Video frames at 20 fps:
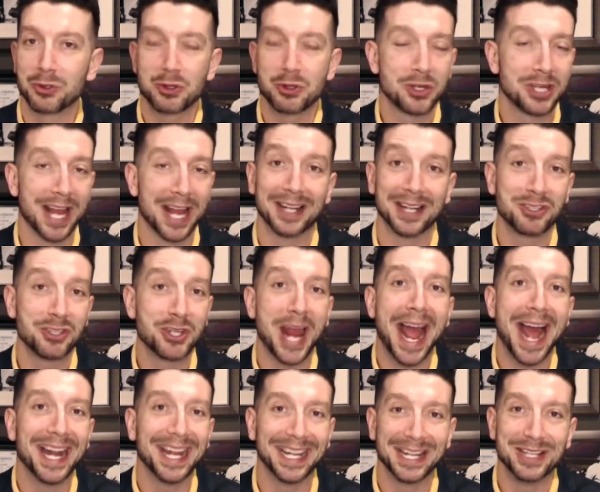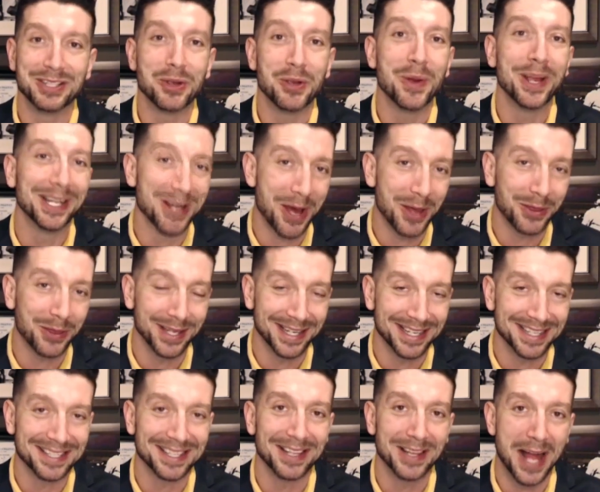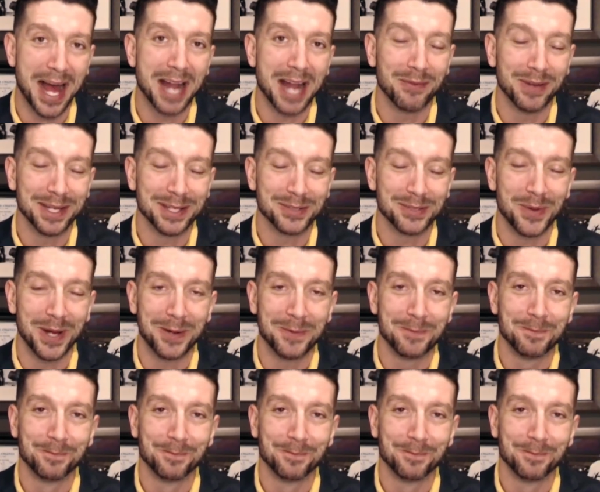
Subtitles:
Chatting and doing nothing is a lot of it as well.